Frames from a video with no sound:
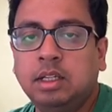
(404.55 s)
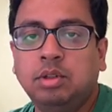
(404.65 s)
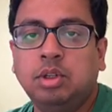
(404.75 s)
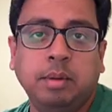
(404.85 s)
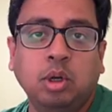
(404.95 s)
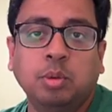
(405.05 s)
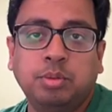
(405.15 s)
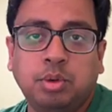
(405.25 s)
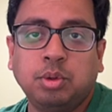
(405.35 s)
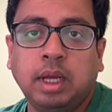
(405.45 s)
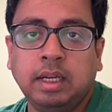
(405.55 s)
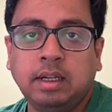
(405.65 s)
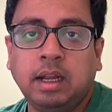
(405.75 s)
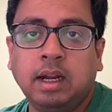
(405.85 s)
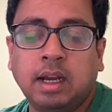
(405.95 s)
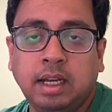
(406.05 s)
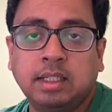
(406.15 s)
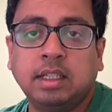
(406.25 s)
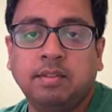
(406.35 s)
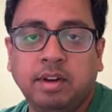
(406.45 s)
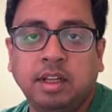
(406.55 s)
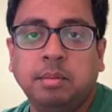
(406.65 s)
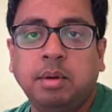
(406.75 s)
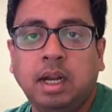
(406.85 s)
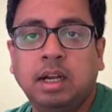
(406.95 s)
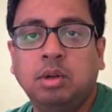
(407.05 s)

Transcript: you need to loop through the entire collection variable and